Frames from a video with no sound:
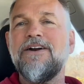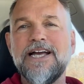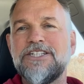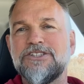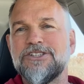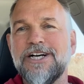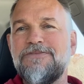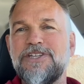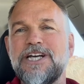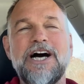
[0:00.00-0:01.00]
I just
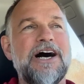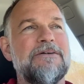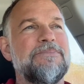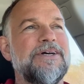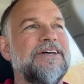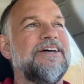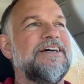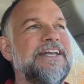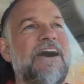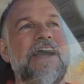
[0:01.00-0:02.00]
lift it up?
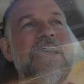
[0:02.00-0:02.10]
Now I